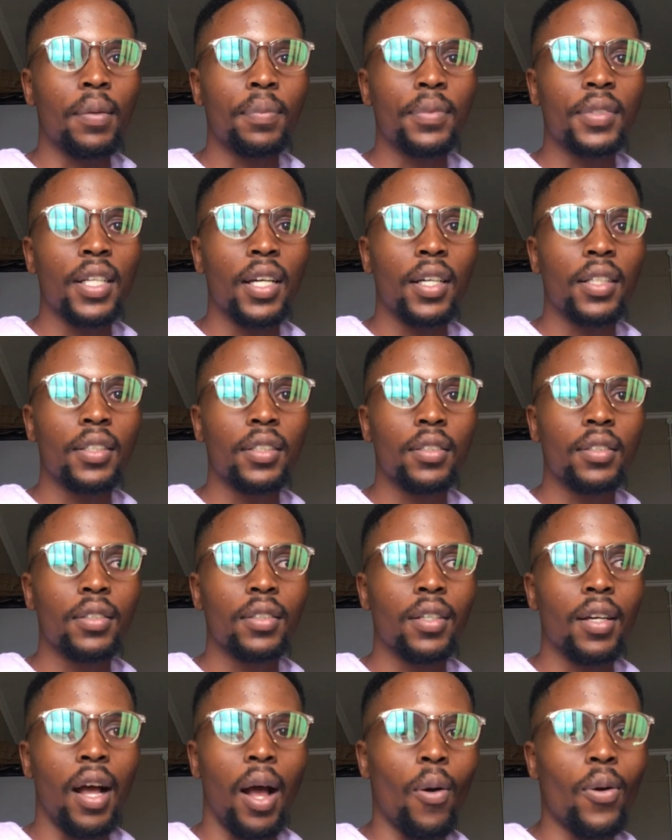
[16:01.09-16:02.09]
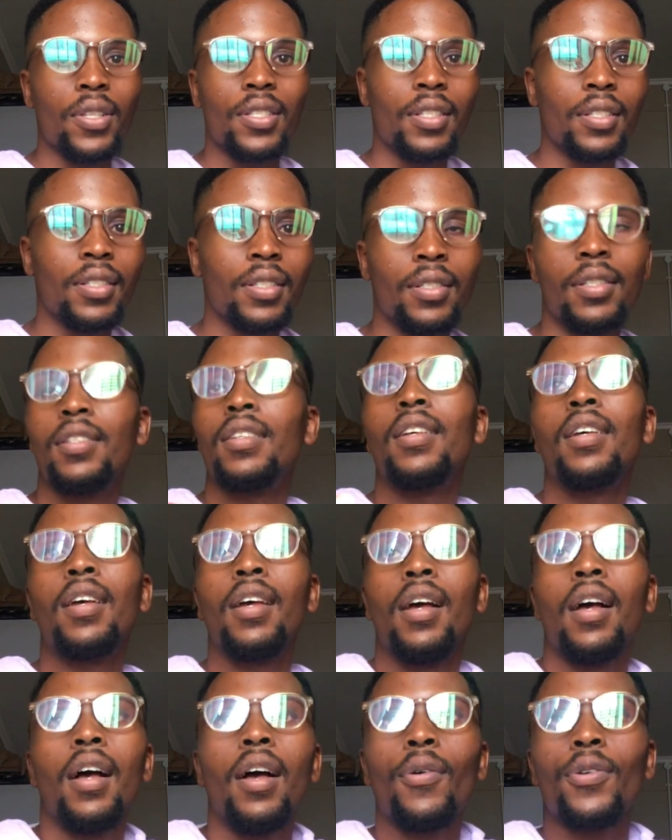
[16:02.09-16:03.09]
I'm done. I
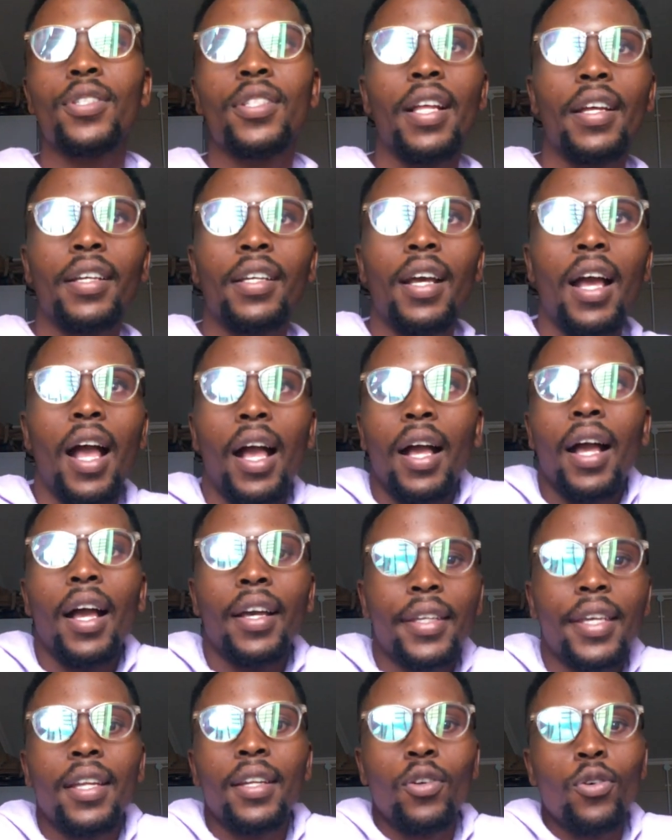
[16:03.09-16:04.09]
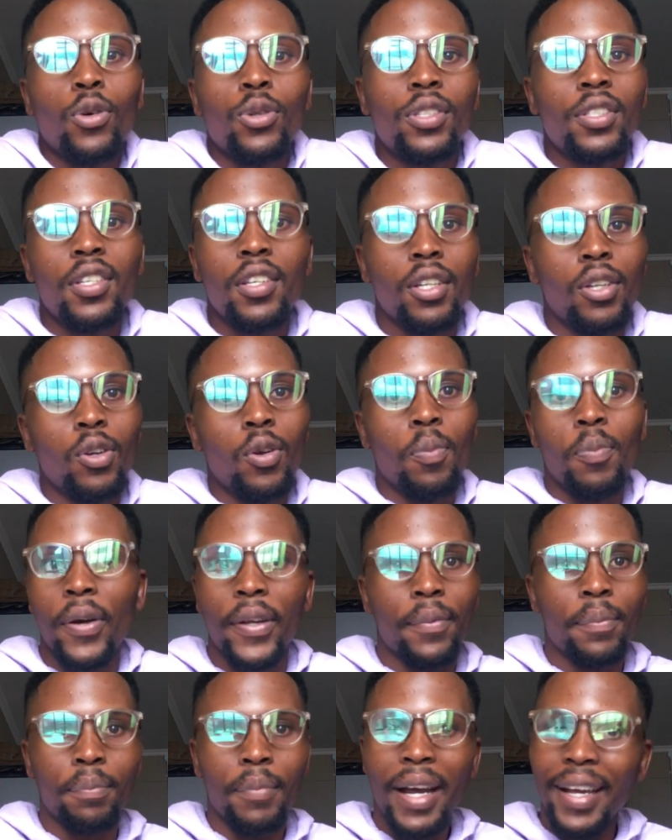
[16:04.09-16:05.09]
was like, I can continue,
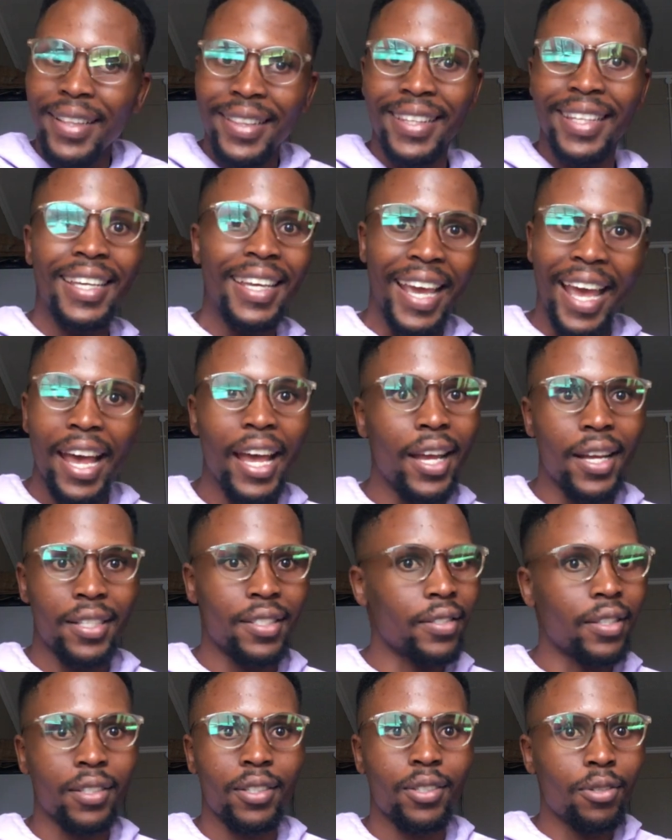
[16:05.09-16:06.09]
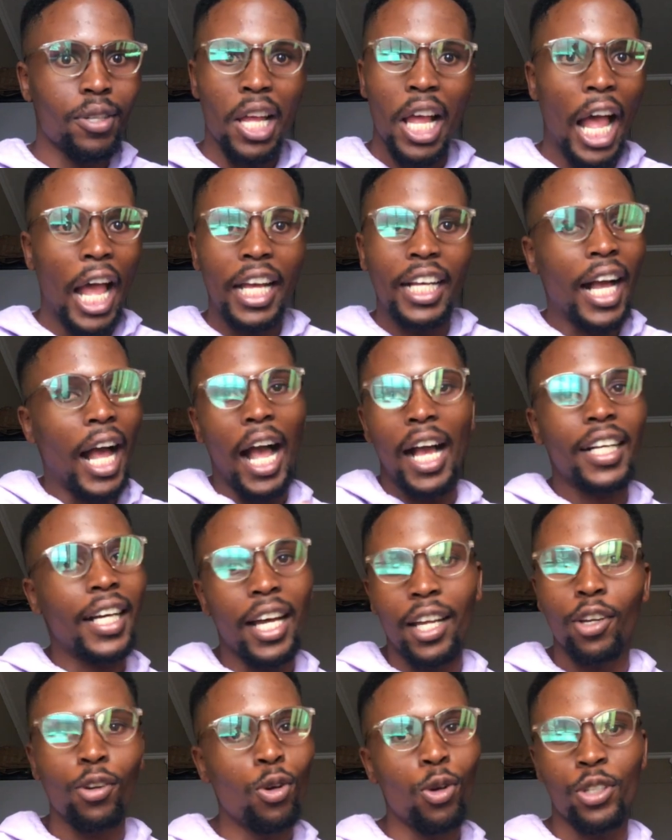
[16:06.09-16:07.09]
but my thing hurts. I
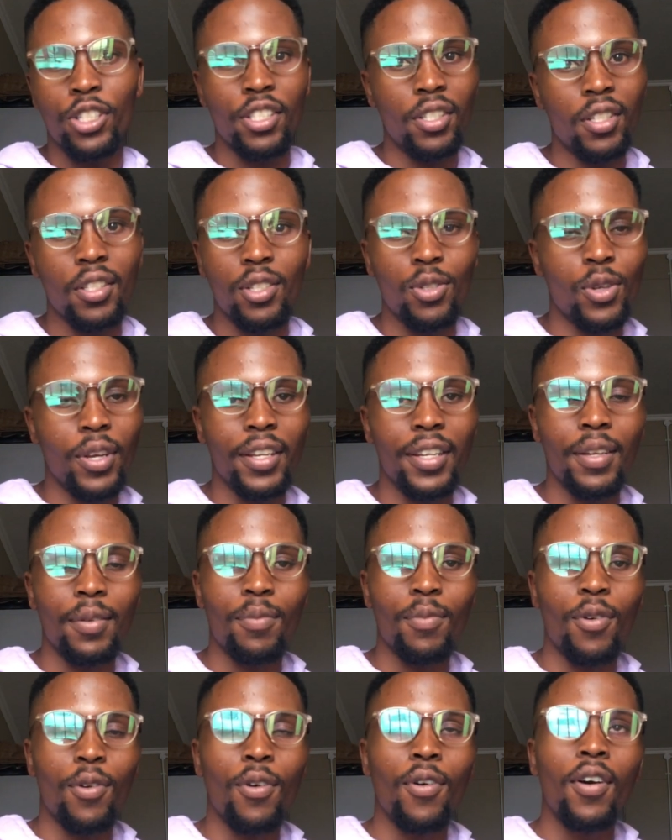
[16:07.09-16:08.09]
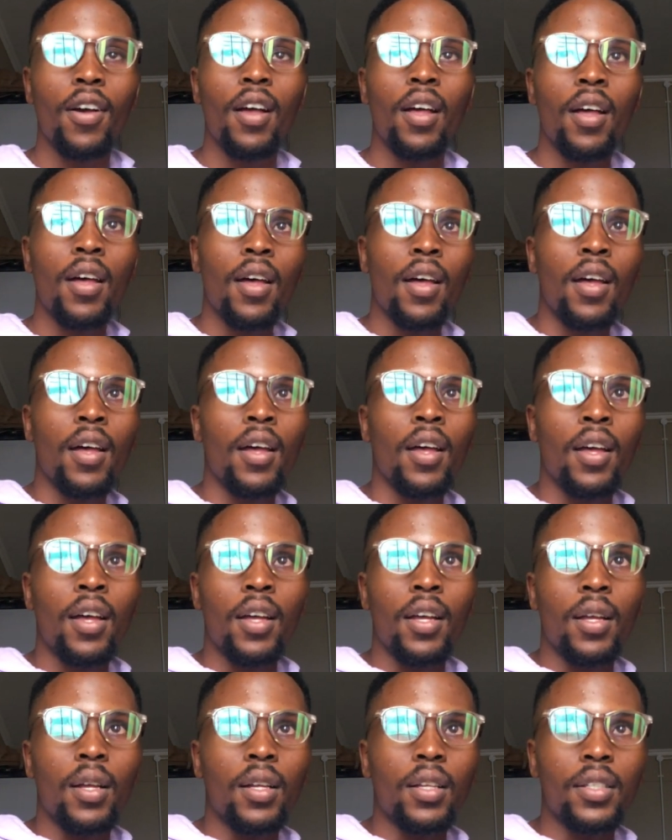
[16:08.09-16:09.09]
can't continue anymore.
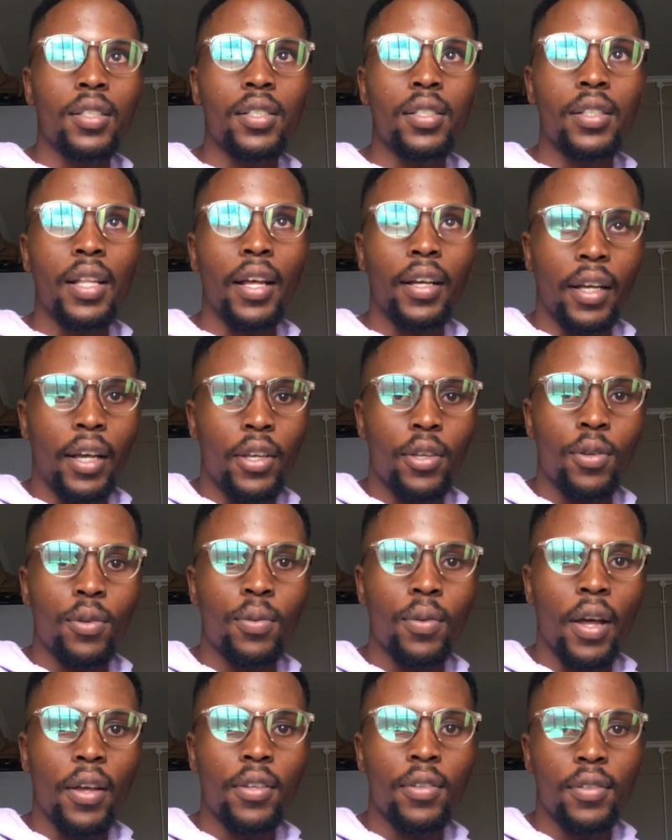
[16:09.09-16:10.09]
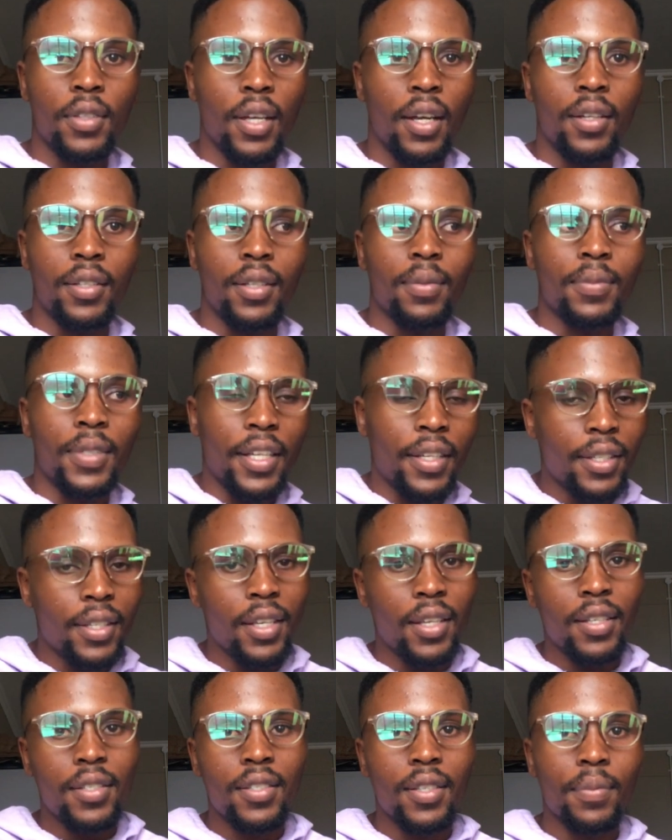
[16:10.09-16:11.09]
She's like, are you done? I'm like,
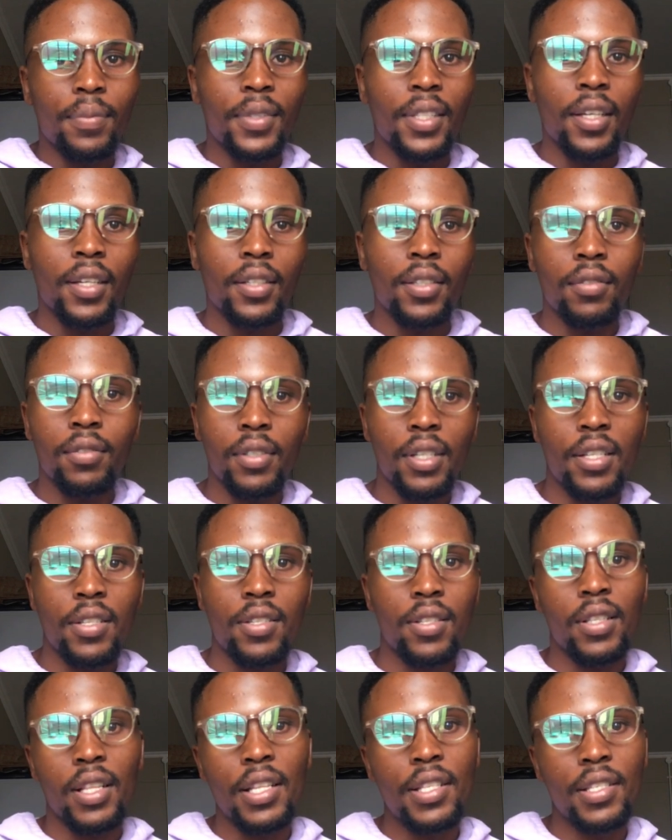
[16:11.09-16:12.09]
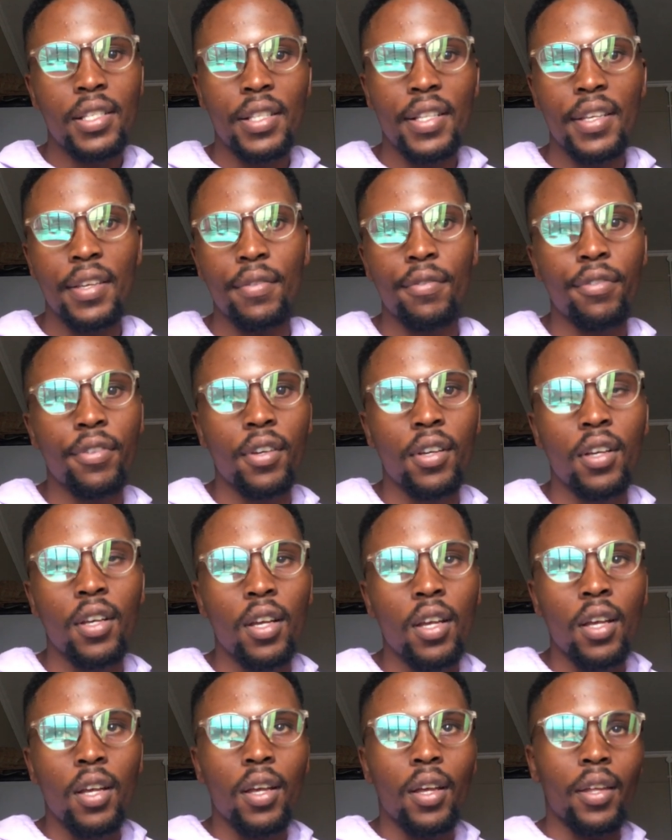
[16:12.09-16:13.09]
yes, I'm done. Let's leave.
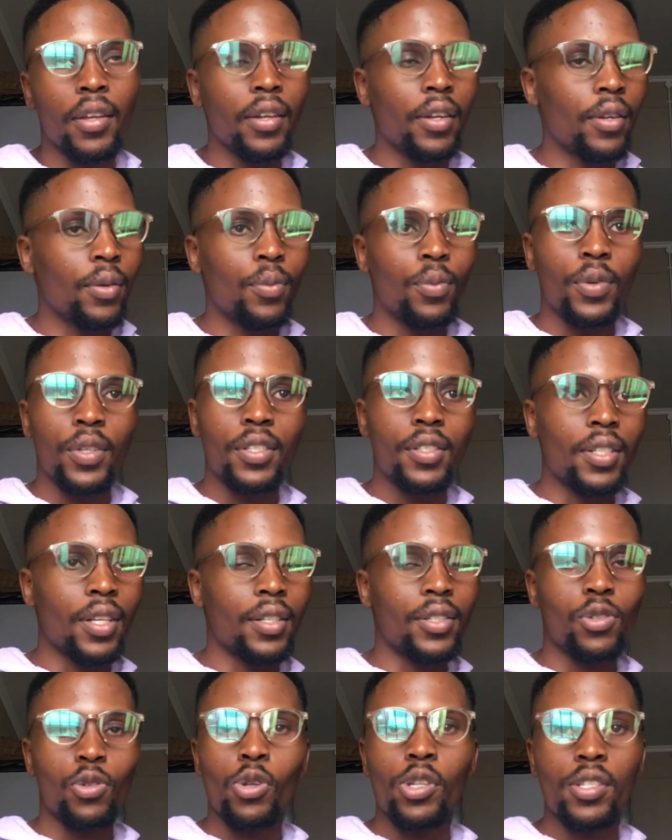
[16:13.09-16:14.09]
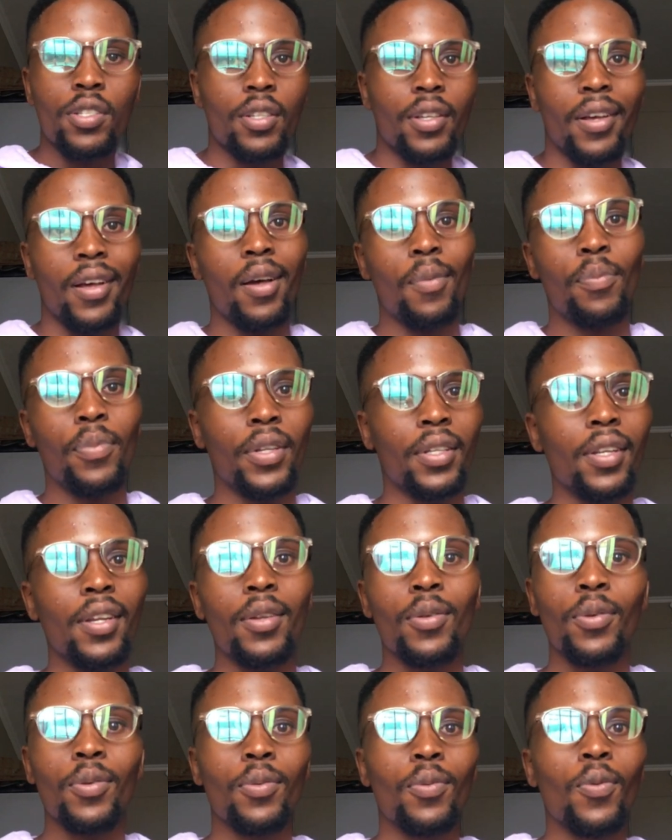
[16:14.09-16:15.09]
And then we start dressing up and
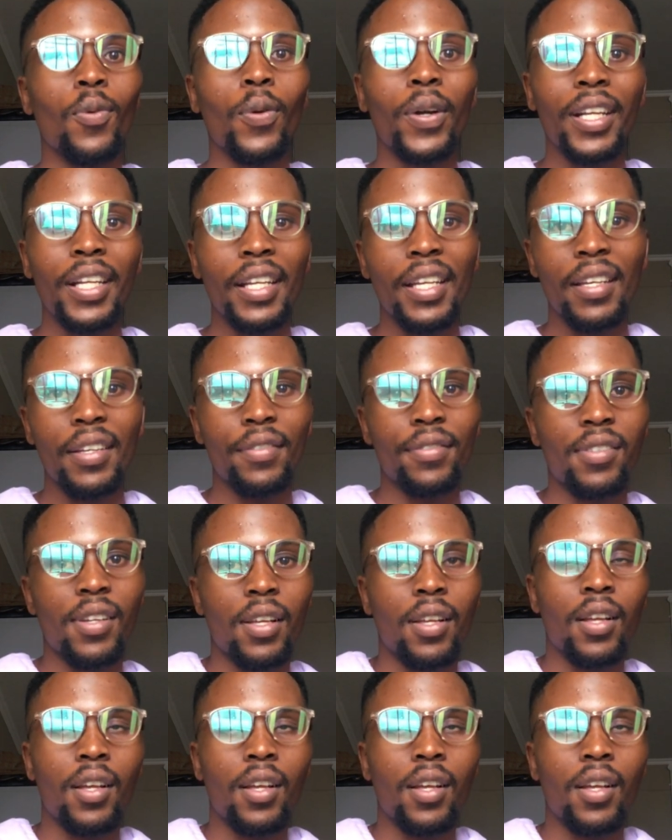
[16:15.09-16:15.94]
then we leave.